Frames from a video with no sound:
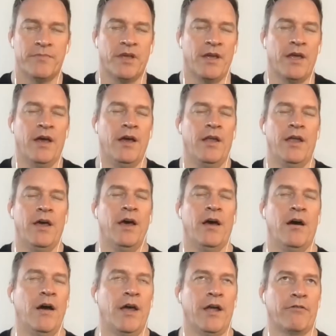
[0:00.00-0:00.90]
I,
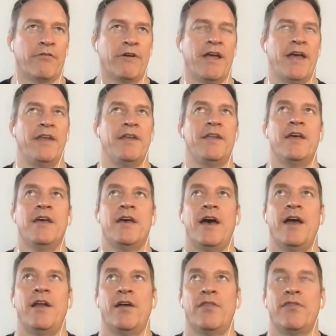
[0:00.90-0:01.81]
I agree, and
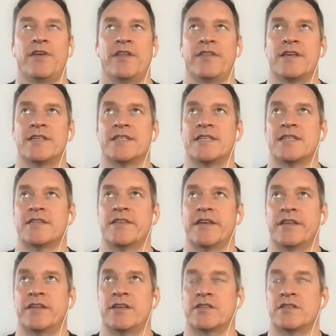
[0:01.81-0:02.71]
and I think there's this
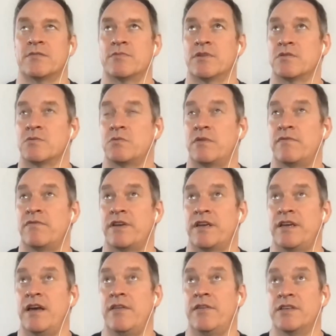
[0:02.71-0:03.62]
thing that sometimes we
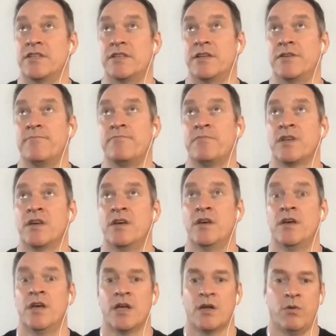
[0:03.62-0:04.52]
forget is that
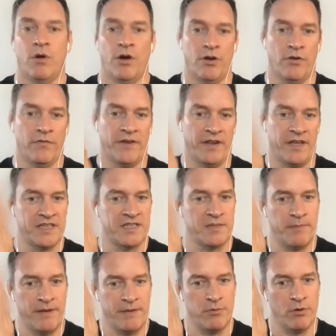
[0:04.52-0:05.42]
quite often it's
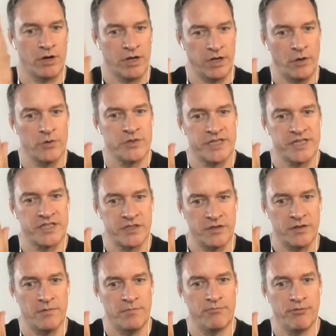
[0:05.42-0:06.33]
the people closest to
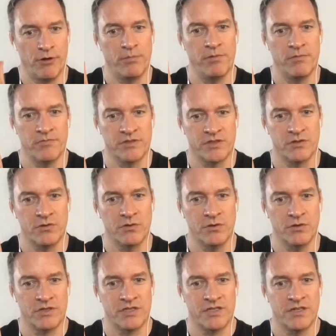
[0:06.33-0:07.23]
the problem
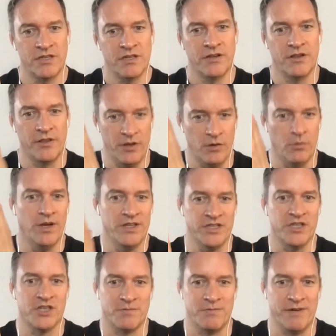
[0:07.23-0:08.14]
source that are the ones
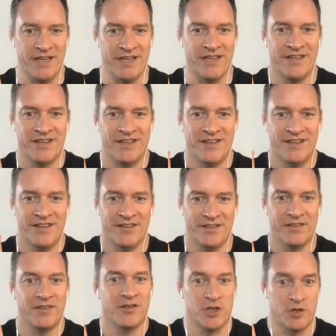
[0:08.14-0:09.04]
you should be
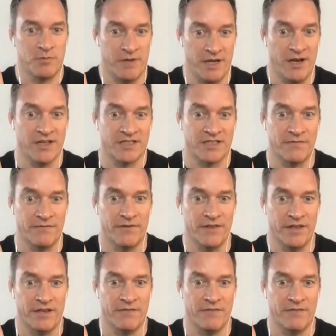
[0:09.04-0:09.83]
you should be asking exactly.